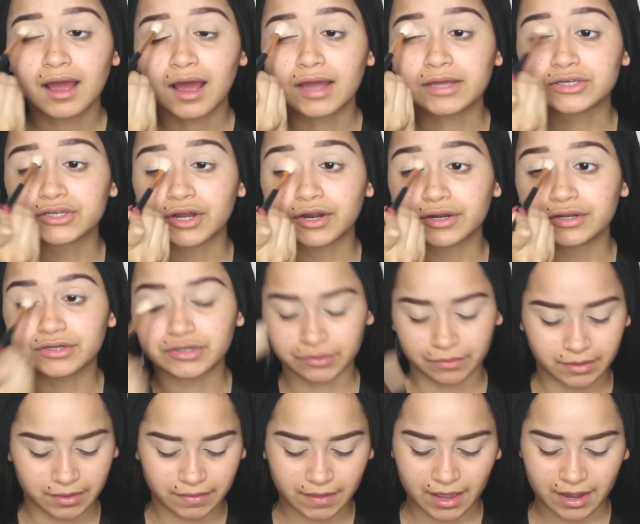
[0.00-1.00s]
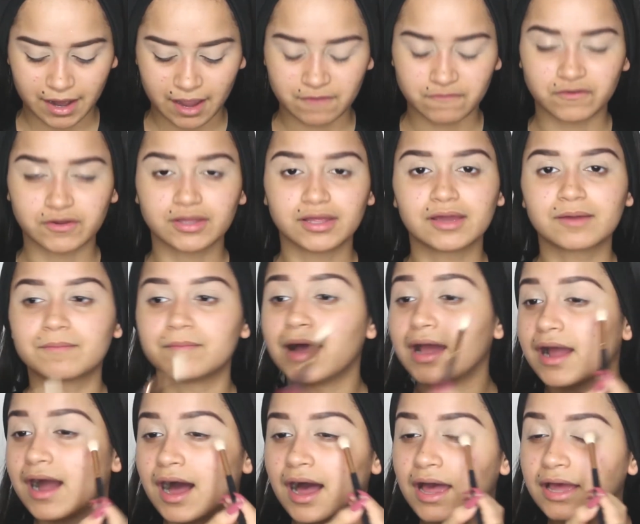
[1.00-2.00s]
I started doing that, I feel like
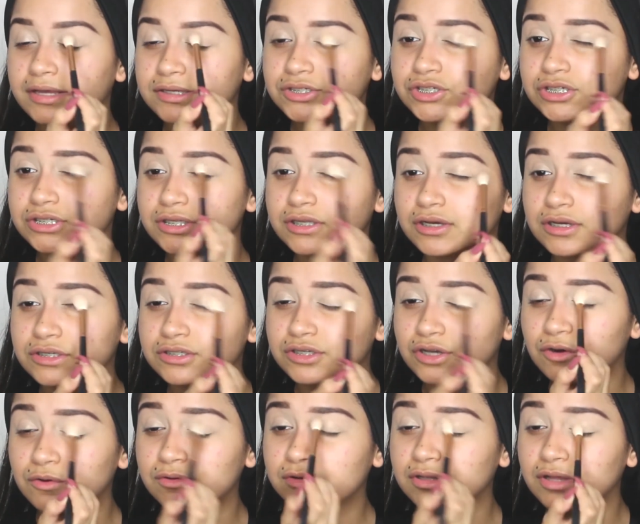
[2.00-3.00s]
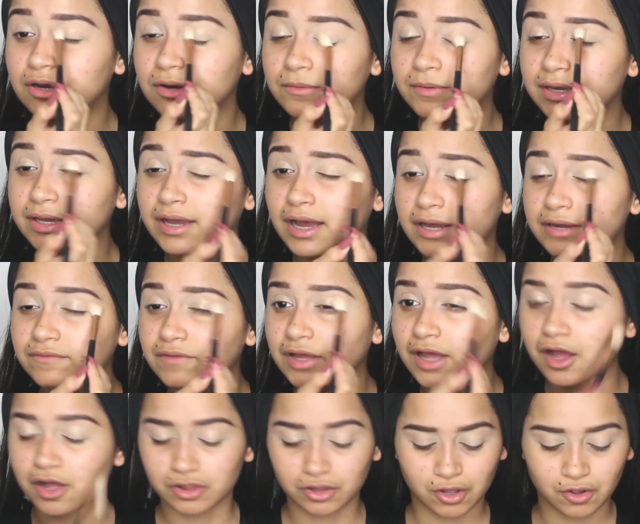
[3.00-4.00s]
my eyes just look so glowy, kind of
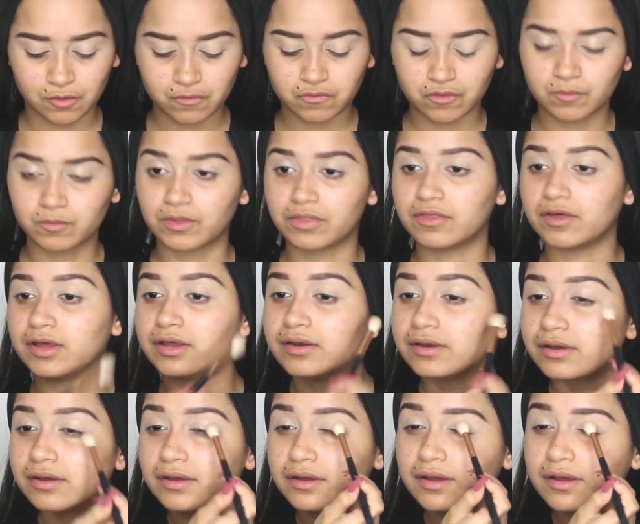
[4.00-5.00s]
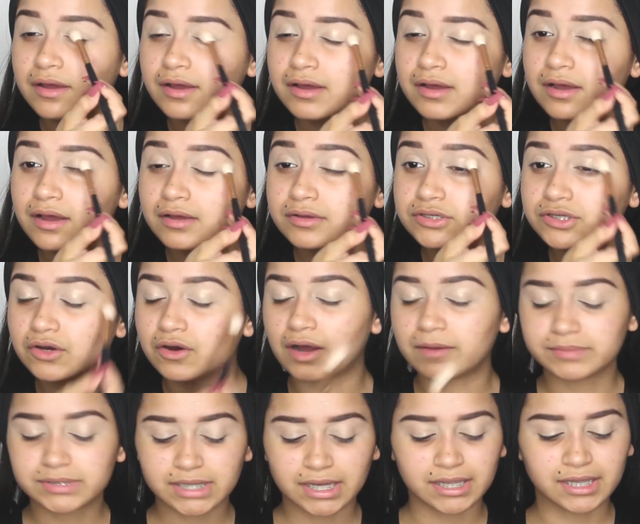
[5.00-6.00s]
like a glow from within. So
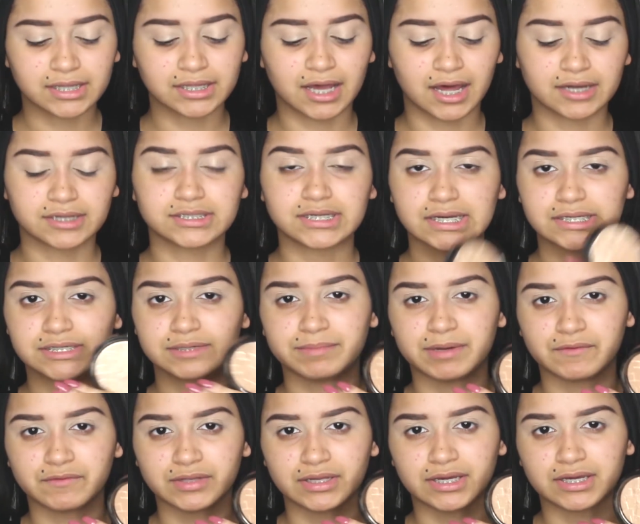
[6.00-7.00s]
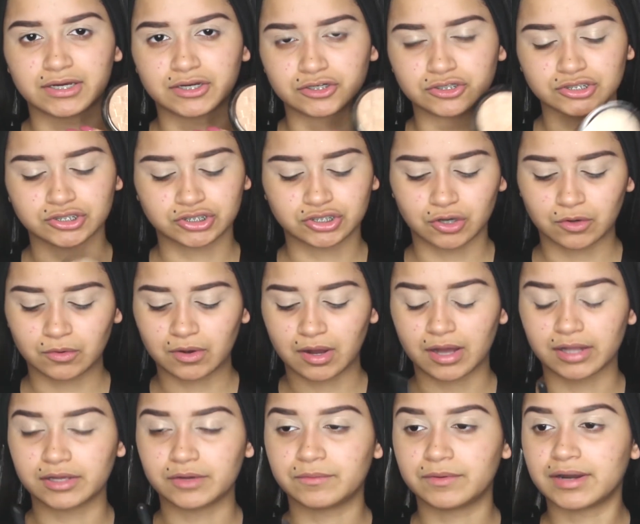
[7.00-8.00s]
I'm taking the Anastasia Beverly Hills So
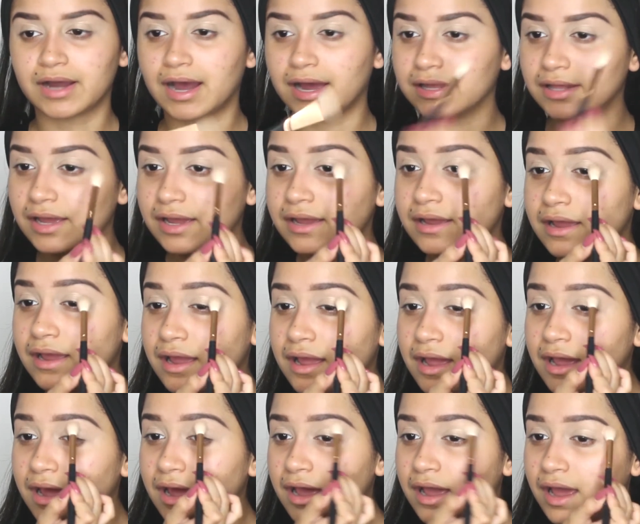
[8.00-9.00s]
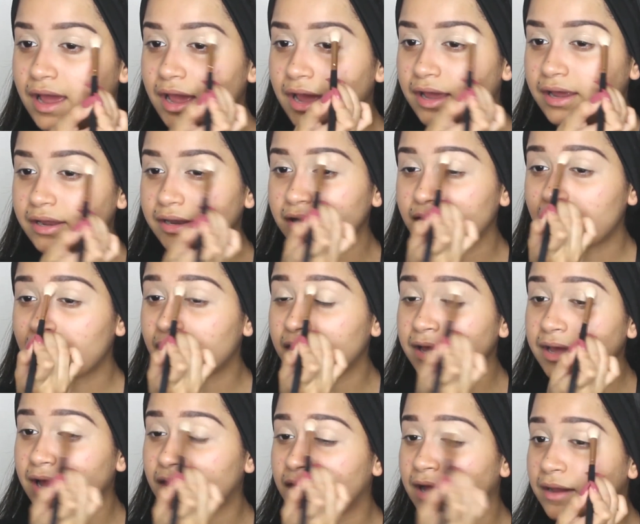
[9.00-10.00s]
Hollywood highlight, and I
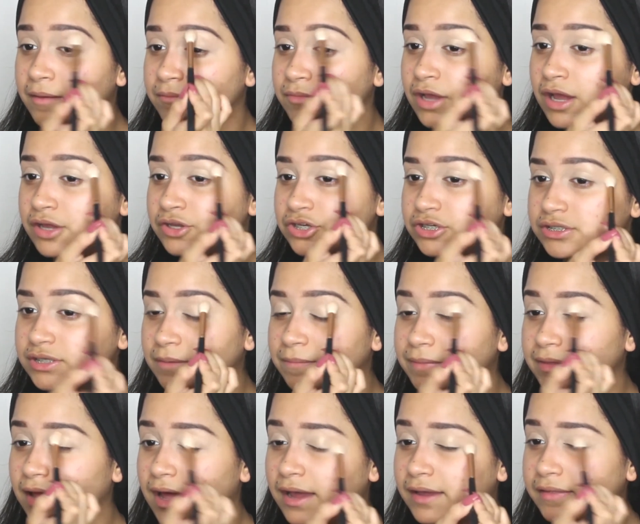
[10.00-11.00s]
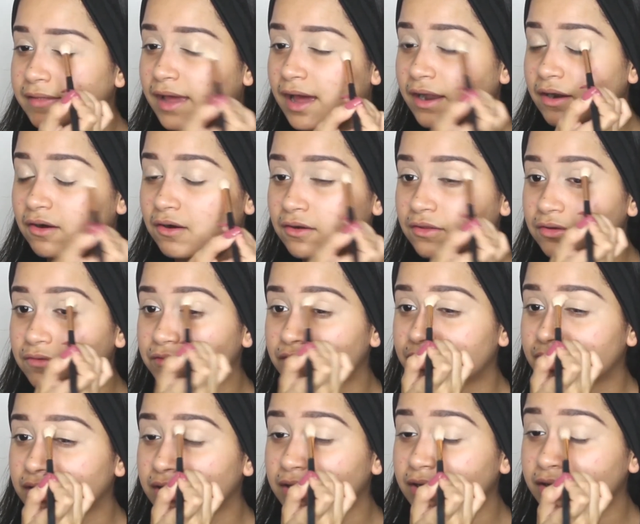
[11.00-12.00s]
am just applying that all
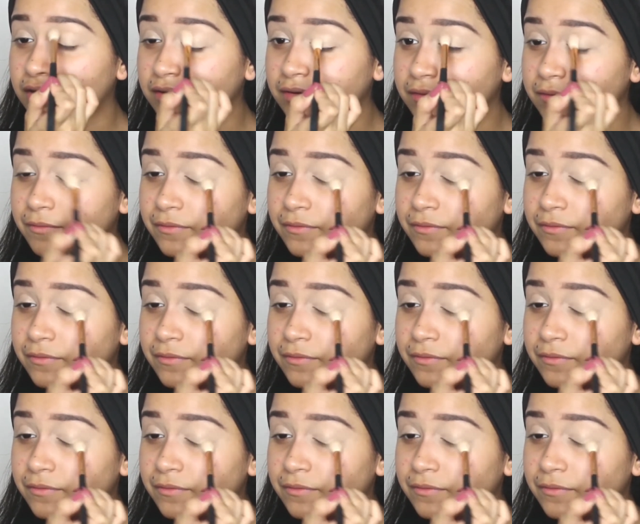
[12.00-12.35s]
over the lid.